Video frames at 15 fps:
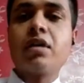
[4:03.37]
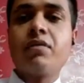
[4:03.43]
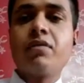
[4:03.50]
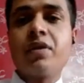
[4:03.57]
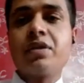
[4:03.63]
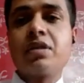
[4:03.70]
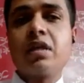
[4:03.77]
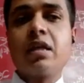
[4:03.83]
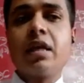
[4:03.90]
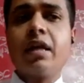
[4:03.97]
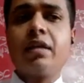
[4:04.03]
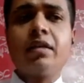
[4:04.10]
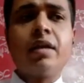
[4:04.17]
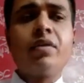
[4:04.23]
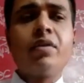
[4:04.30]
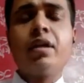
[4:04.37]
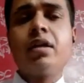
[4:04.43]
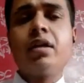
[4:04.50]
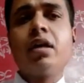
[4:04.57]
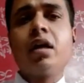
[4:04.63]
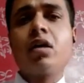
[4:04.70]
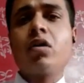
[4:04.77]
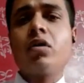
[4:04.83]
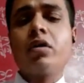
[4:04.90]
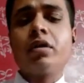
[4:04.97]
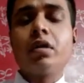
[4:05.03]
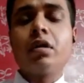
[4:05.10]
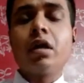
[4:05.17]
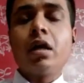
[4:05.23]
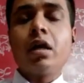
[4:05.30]
are facing, and definitely
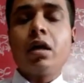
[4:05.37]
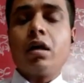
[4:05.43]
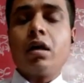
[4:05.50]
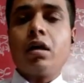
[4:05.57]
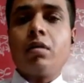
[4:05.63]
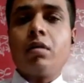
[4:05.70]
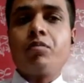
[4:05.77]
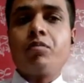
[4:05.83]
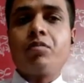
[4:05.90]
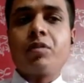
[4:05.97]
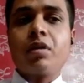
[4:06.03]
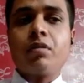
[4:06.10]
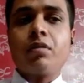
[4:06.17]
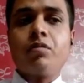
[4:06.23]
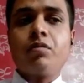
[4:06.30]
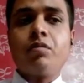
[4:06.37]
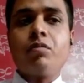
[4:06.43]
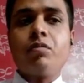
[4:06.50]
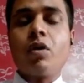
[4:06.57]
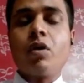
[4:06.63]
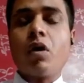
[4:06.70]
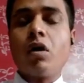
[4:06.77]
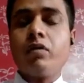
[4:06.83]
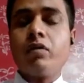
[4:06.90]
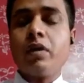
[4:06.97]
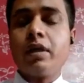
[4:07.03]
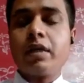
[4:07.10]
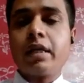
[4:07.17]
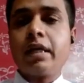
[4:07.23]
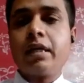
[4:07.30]
according, uh, we all will
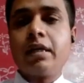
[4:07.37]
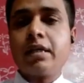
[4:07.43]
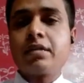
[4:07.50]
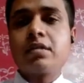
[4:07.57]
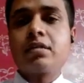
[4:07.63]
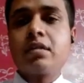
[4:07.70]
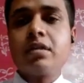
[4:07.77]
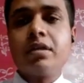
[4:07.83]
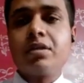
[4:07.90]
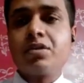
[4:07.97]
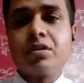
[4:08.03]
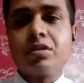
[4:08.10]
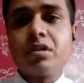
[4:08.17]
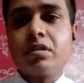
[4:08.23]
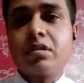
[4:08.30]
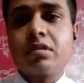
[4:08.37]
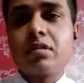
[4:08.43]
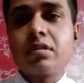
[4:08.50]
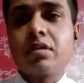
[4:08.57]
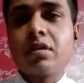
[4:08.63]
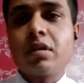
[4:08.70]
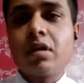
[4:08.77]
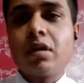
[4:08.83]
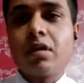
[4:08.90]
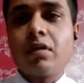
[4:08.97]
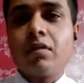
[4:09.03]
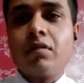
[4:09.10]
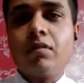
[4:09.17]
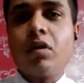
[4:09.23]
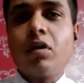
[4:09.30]
take necessary decisions.
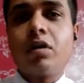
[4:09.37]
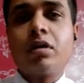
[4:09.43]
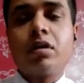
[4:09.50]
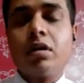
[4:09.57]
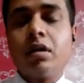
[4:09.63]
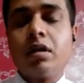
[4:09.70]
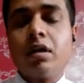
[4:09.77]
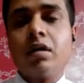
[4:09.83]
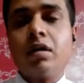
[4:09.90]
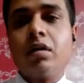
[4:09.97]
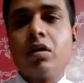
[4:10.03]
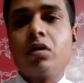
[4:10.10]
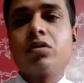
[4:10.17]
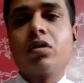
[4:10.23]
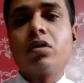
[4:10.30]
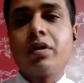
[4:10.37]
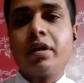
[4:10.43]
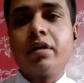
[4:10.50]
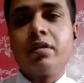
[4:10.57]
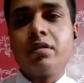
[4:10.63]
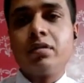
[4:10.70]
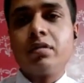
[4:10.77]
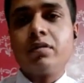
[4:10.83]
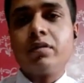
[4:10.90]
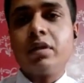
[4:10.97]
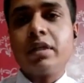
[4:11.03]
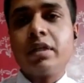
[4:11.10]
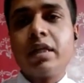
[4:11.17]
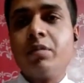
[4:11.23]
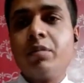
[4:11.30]
What our authority
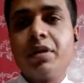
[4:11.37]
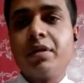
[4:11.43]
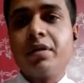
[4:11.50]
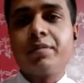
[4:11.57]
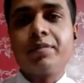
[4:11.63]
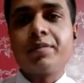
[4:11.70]
will tell me.